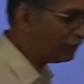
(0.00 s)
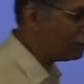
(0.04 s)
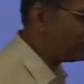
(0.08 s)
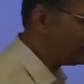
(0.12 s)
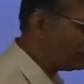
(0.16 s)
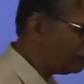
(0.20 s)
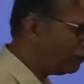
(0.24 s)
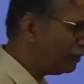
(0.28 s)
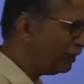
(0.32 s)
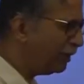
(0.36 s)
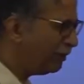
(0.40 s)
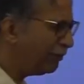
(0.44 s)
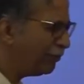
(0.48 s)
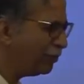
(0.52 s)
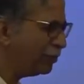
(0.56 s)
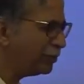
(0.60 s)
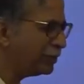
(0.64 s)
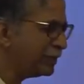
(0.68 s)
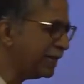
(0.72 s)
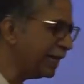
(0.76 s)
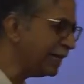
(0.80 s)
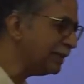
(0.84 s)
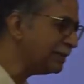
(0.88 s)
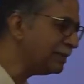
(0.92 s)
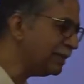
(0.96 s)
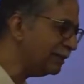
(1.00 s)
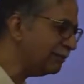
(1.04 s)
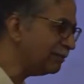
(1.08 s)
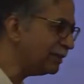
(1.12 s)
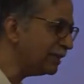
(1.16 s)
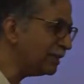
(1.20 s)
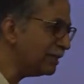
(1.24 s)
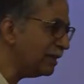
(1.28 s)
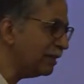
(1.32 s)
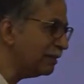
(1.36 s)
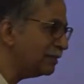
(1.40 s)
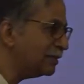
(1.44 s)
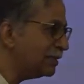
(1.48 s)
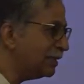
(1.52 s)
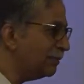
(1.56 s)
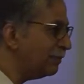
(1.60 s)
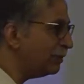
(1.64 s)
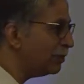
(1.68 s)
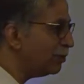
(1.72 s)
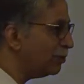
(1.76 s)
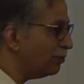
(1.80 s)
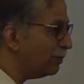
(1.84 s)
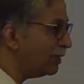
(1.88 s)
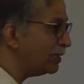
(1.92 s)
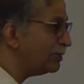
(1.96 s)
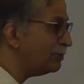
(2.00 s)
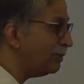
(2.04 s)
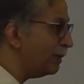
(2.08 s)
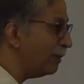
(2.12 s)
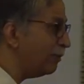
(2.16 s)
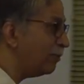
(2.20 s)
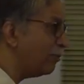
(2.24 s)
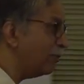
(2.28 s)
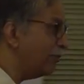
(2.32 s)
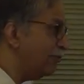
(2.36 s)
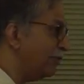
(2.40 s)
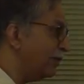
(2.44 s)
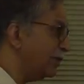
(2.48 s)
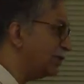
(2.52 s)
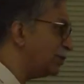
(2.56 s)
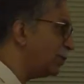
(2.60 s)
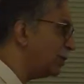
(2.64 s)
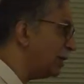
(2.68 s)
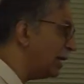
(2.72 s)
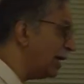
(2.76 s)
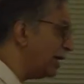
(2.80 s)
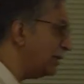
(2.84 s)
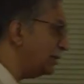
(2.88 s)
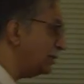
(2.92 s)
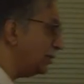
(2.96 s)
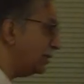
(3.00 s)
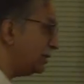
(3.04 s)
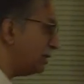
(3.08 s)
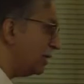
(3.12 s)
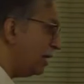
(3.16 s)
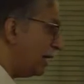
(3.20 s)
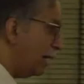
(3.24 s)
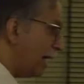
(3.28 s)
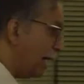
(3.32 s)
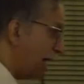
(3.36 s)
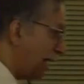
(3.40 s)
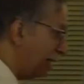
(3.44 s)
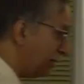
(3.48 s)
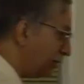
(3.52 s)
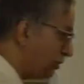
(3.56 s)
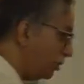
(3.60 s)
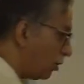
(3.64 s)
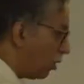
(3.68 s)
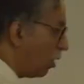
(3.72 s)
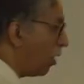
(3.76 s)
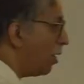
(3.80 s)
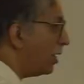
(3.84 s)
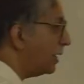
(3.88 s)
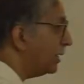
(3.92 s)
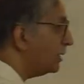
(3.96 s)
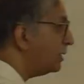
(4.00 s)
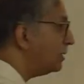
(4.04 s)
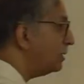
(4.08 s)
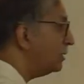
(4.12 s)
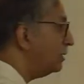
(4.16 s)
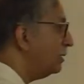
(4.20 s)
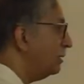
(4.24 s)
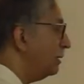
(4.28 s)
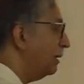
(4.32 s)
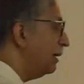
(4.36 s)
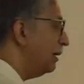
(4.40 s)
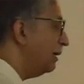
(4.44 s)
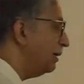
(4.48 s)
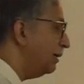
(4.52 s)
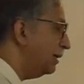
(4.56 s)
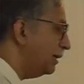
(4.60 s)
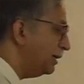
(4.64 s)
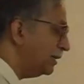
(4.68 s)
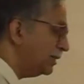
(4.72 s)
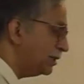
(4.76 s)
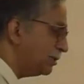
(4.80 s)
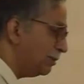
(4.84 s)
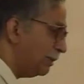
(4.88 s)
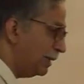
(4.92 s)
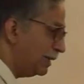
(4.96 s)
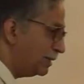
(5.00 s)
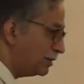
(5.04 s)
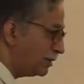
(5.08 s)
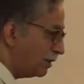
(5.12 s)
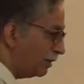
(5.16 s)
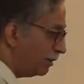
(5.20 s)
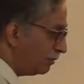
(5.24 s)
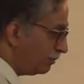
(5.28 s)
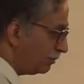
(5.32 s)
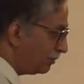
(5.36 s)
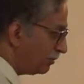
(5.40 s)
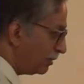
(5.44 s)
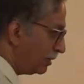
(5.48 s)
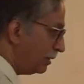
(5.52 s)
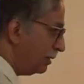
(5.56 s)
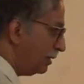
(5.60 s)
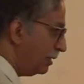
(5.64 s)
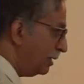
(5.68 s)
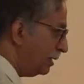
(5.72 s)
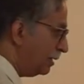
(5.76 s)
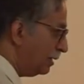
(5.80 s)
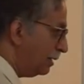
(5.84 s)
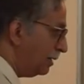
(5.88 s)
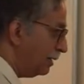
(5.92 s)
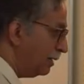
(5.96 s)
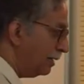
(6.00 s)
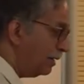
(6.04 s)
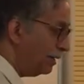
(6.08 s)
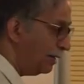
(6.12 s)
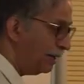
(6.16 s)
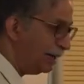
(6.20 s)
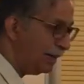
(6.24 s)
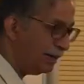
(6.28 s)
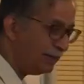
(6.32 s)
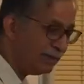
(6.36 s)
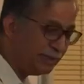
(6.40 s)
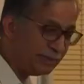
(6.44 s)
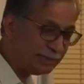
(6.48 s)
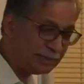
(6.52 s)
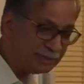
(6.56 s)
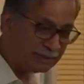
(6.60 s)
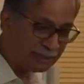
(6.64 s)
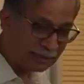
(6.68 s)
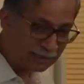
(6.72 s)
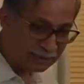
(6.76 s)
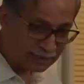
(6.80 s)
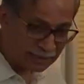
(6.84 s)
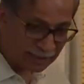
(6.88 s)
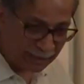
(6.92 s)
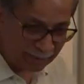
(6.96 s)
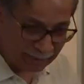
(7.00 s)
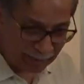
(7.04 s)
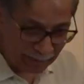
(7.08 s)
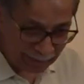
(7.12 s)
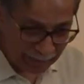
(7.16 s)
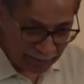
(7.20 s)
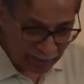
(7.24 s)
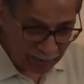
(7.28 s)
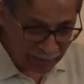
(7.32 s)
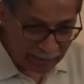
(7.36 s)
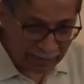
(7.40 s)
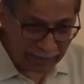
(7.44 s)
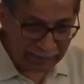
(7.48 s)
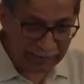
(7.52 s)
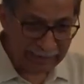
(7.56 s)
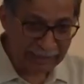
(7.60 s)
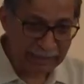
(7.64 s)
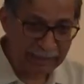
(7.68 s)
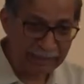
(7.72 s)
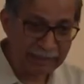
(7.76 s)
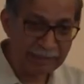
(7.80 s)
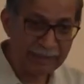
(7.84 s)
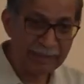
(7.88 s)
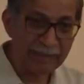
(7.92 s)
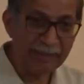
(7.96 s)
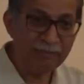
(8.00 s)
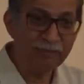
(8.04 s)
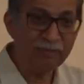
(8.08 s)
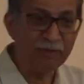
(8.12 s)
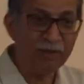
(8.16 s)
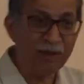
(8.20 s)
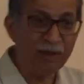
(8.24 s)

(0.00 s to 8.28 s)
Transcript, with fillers: You, if you say it is something unstable, you must be able to visualize it and draw it in the displays And it is unstable because I can give